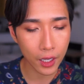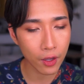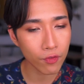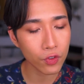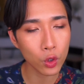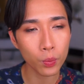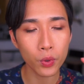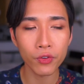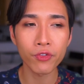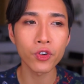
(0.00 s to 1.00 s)
if you
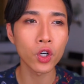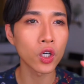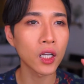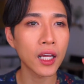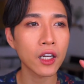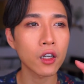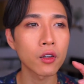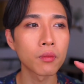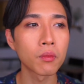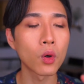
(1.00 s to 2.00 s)
prefer like a
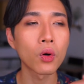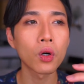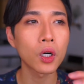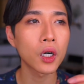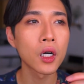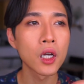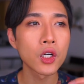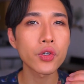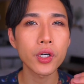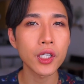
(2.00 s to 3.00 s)
more
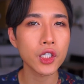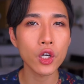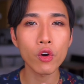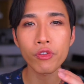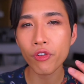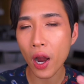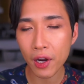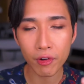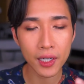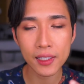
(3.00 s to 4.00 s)
traditional
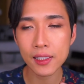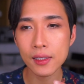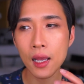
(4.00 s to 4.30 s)
fragrance,